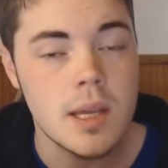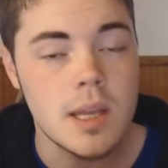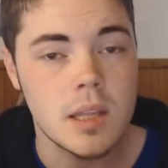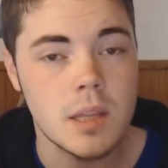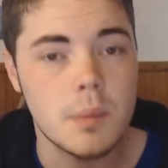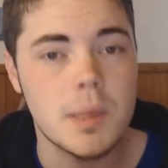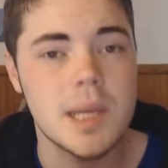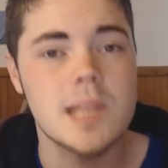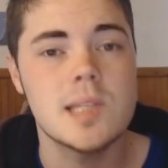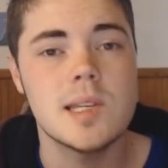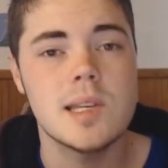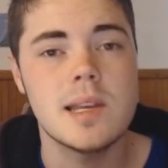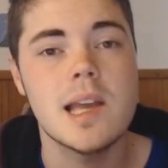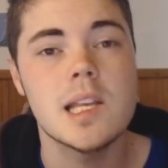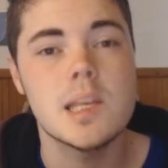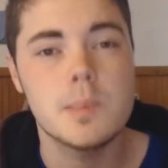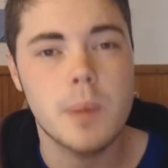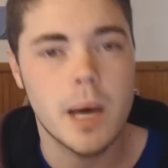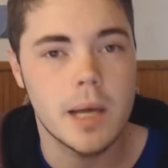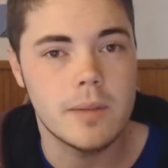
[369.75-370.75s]
the PC
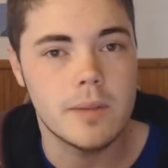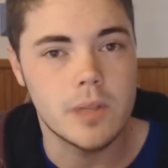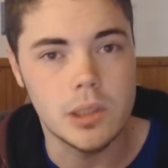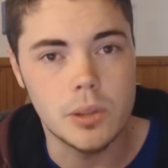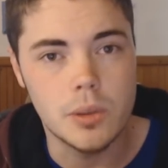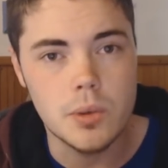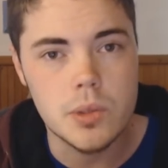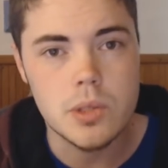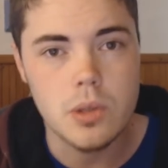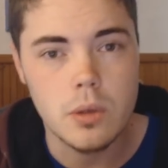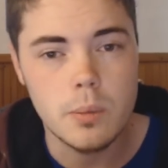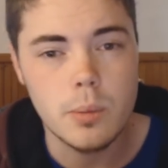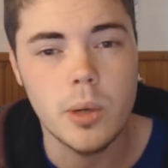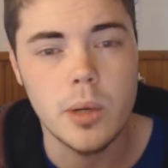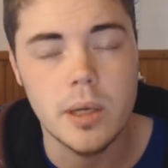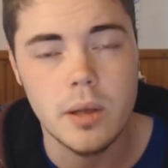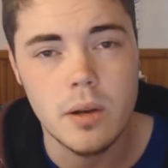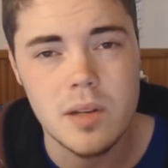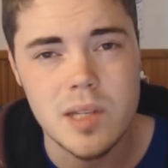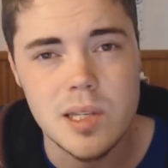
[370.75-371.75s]
as part of the Loot
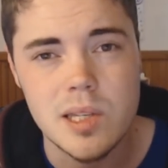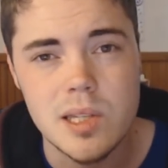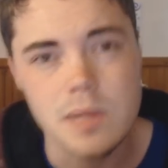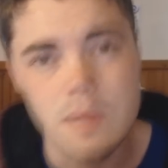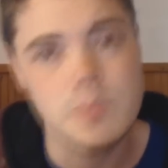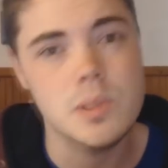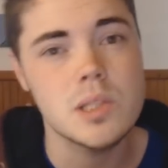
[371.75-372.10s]
2.0 system,